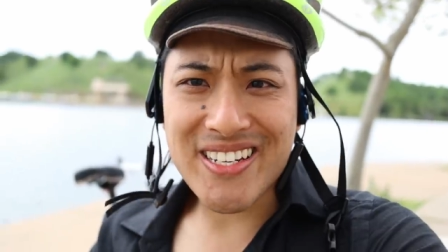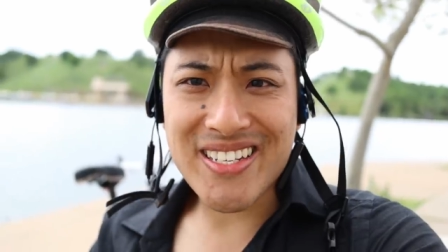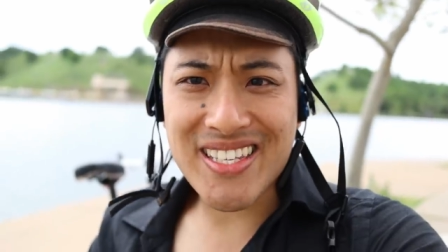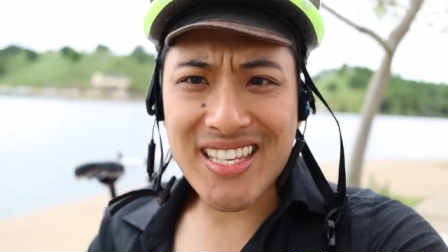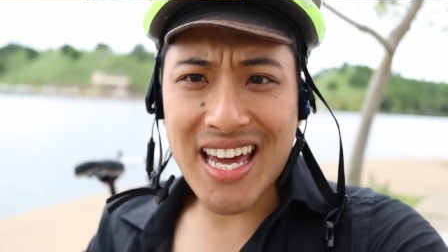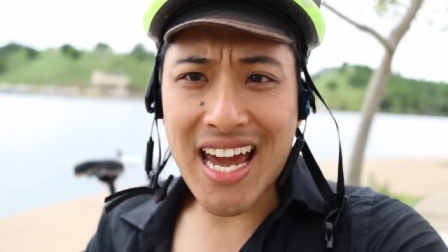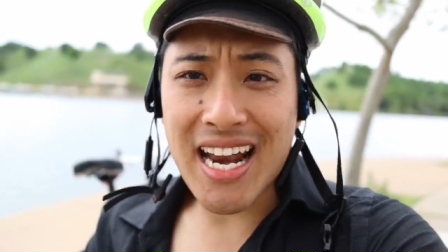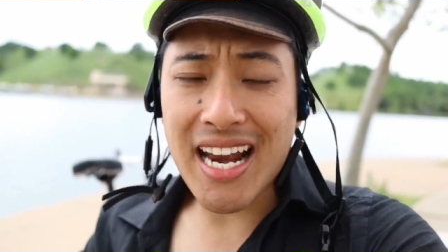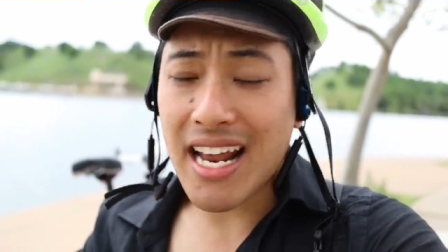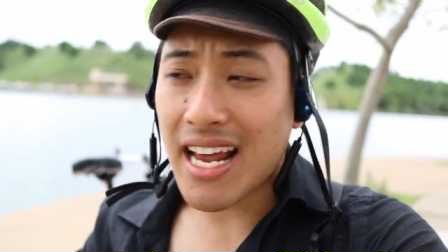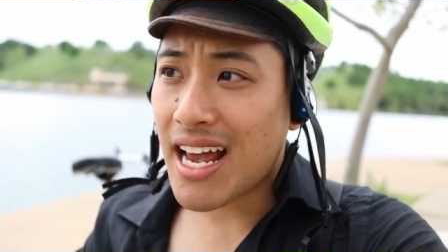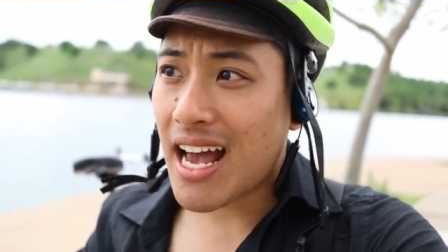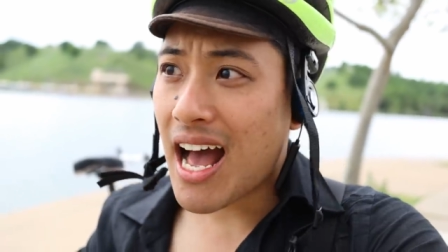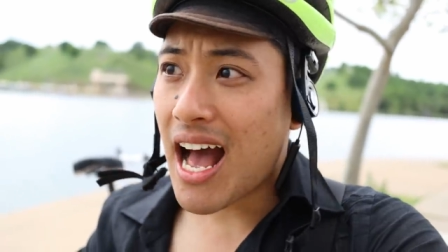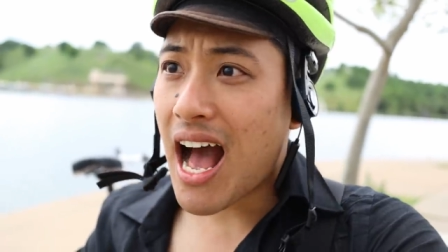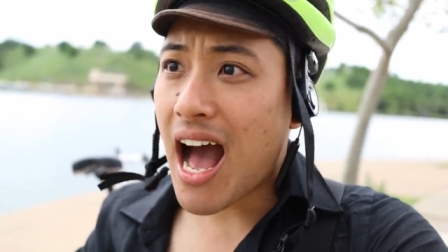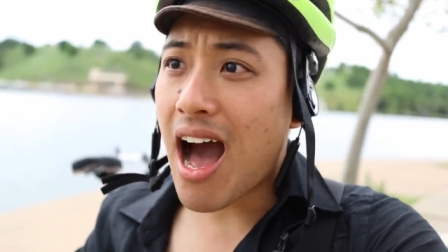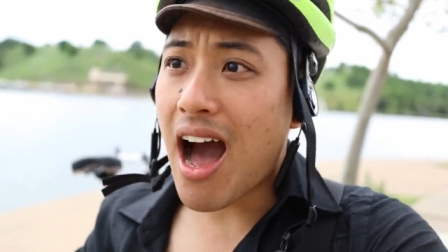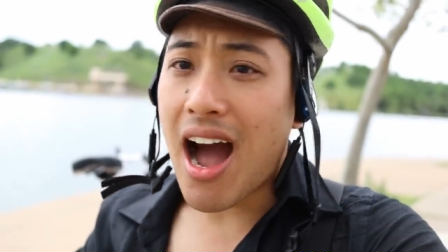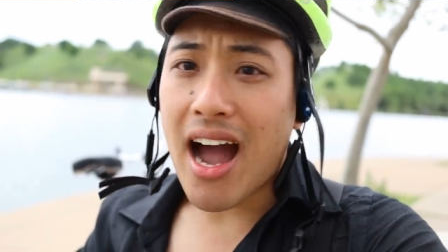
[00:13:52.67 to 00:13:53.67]
just that
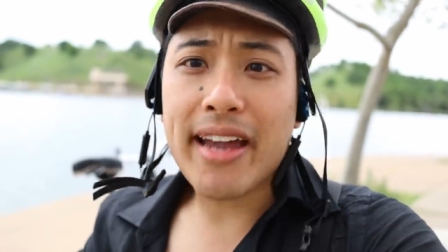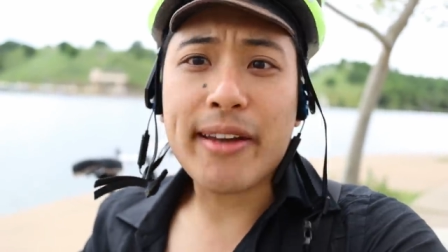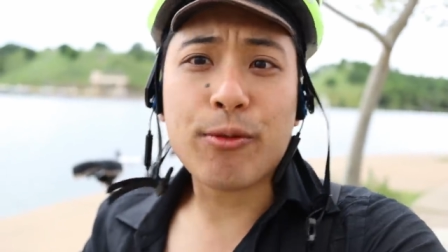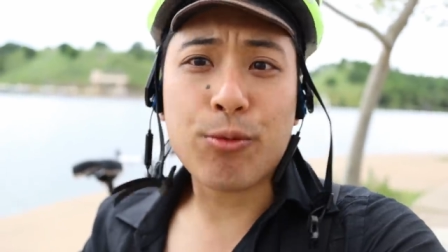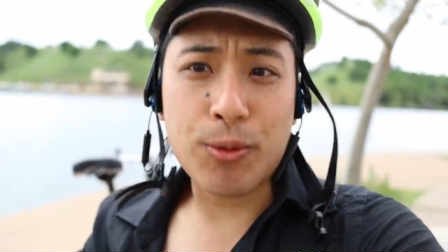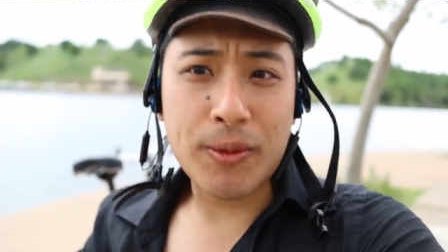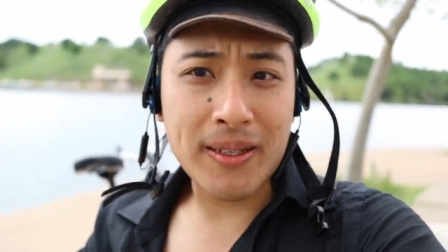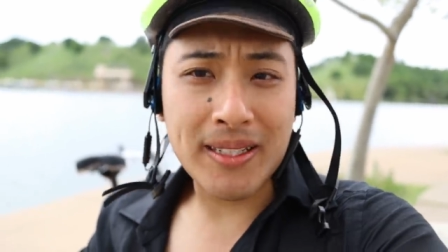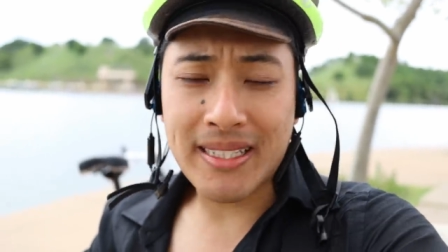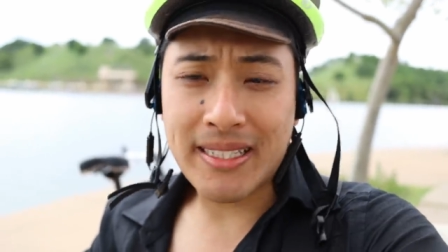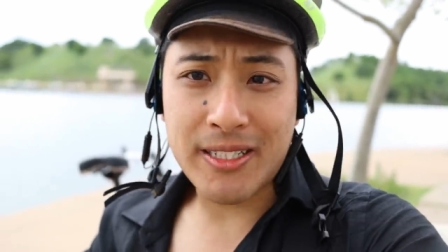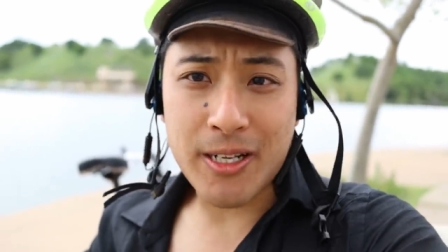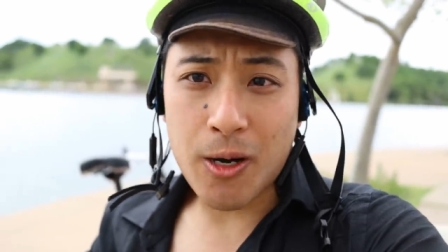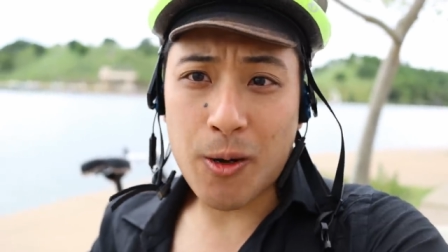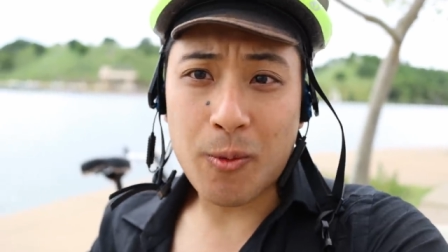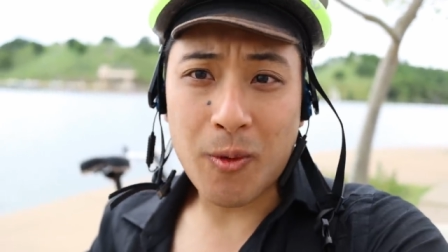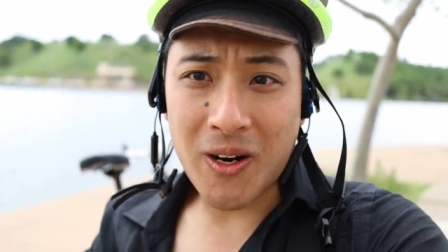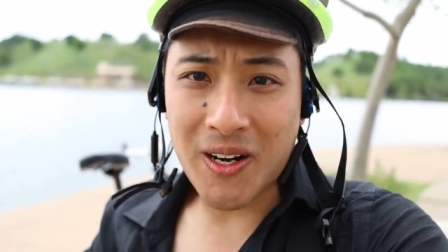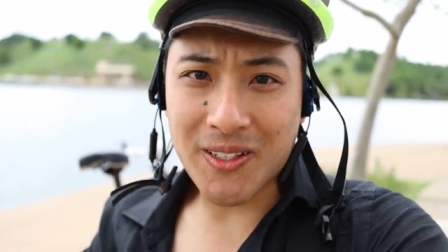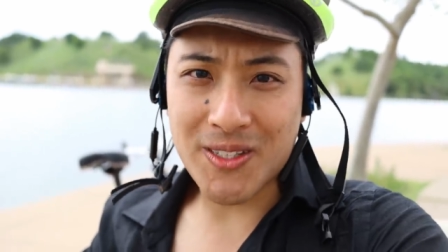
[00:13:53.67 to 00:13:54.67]
I really
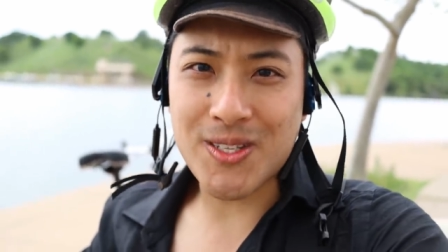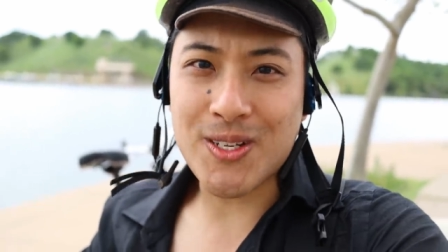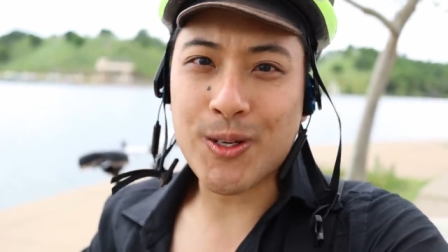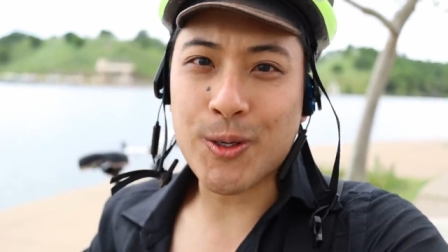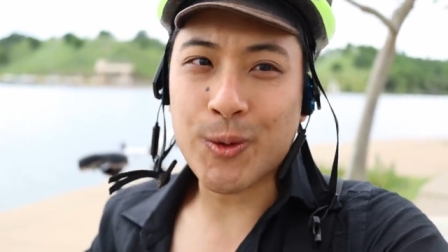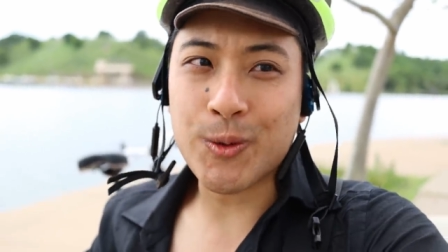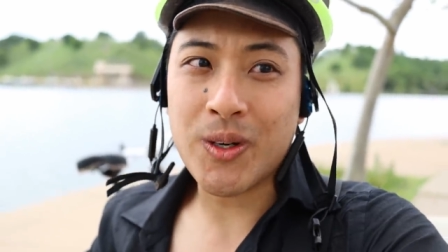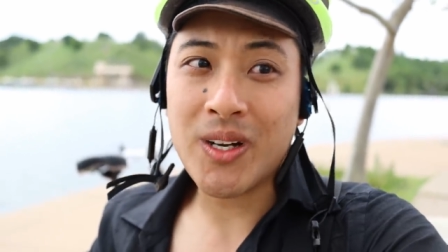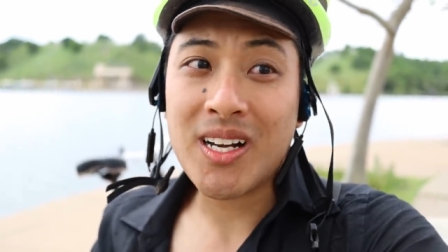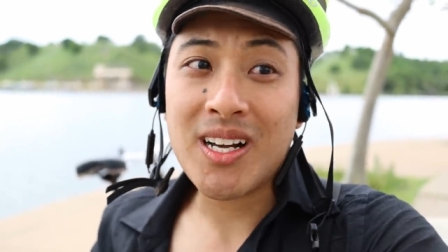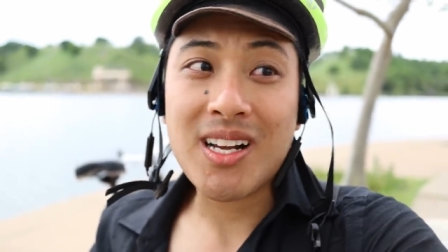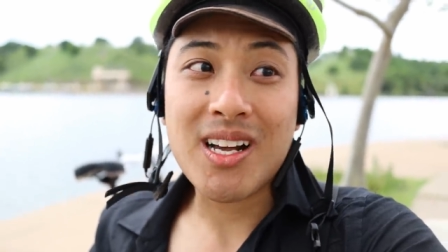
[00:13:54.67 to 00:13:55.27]
don't want to.